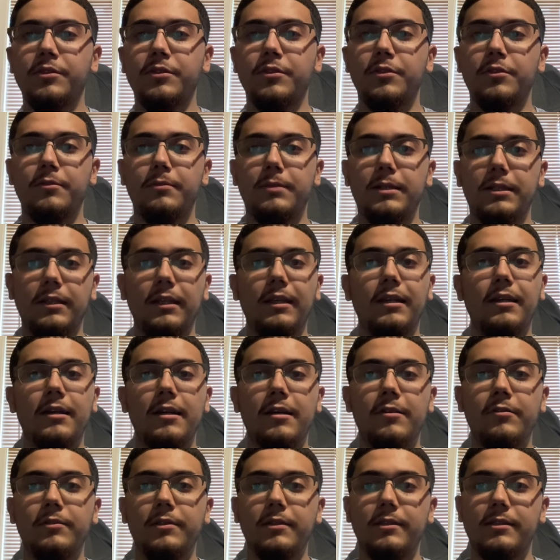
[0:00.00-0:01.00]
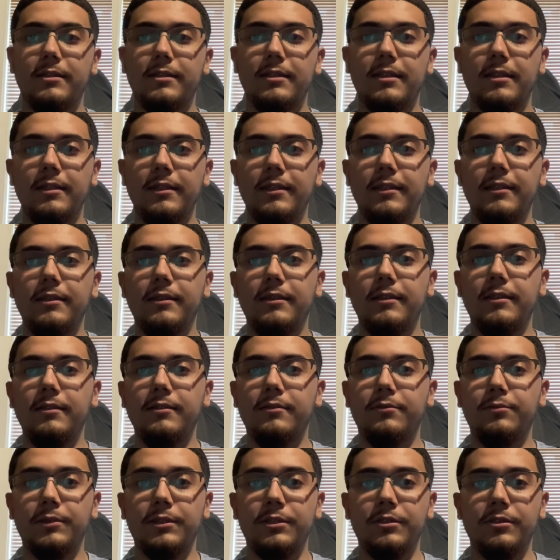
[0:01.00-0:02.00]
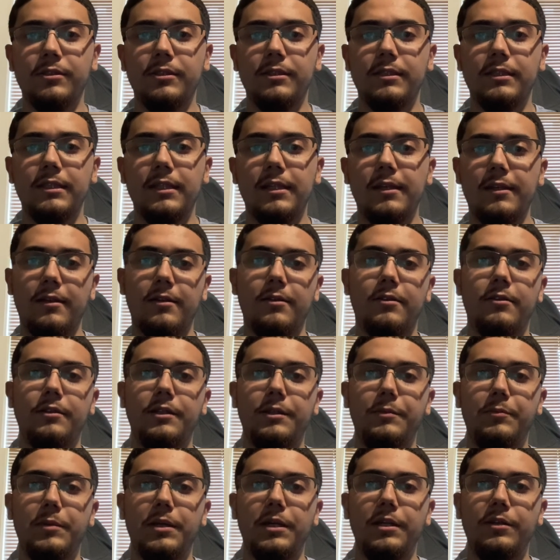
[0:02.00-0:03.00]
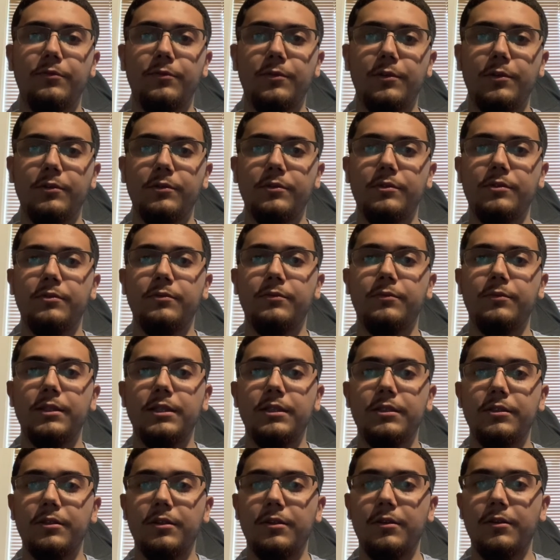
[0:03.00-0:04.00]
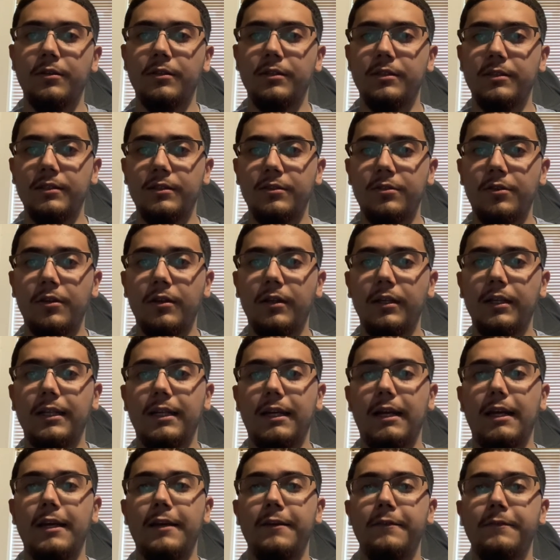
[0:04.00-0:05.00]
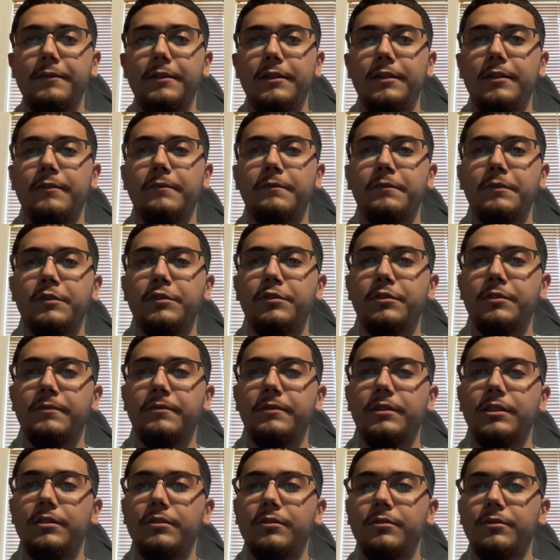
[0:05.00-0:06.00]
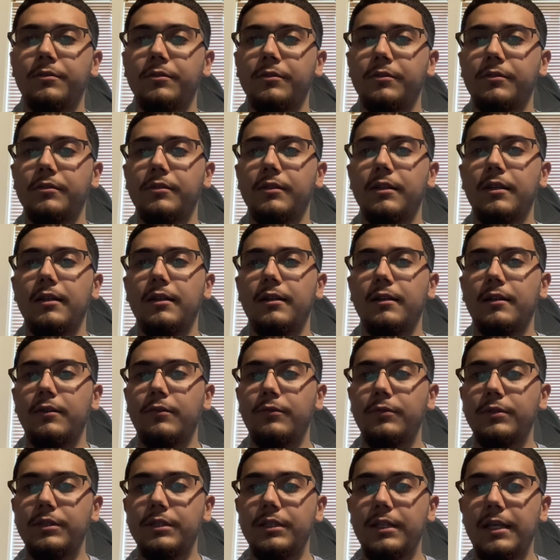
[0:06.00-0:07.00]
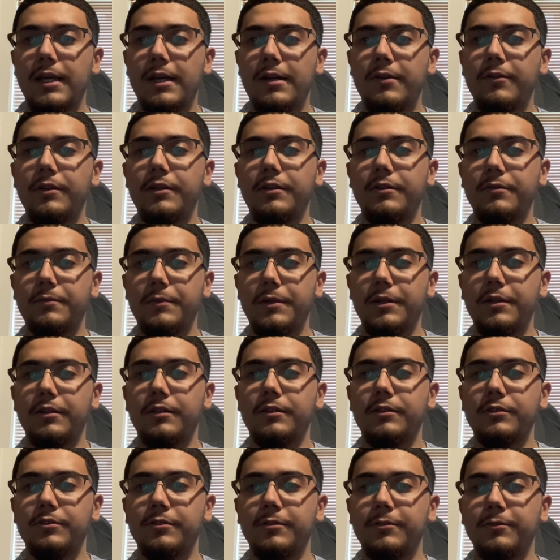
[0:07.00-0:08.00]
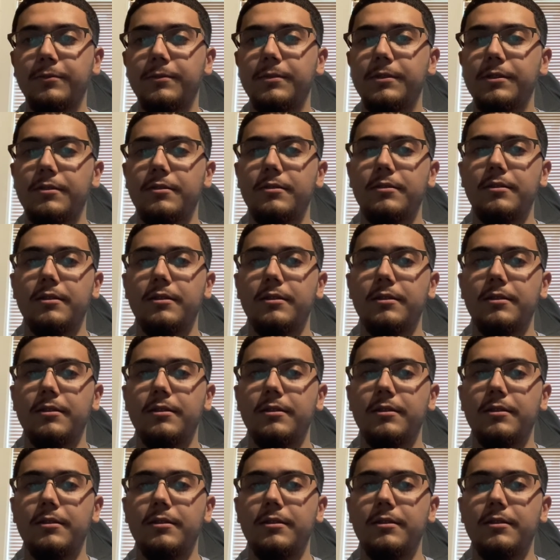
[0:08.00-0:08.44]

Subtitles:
know about the countless IEDs which are set on the main roads, which are to target heavy infantry vehicles which carry American troops.